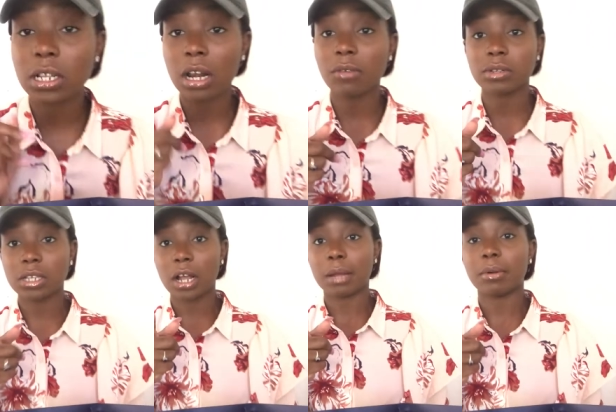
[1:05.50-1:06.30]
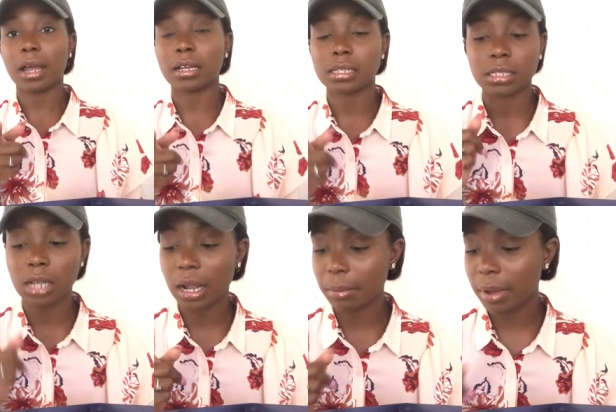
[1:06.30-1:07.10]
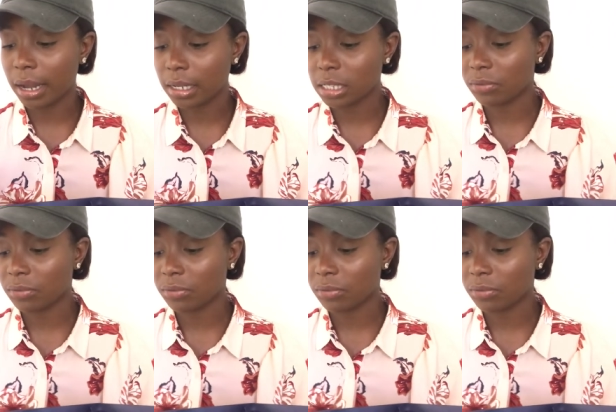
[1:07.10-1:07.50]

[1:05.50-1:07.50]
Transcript: start off with Target products. Target products.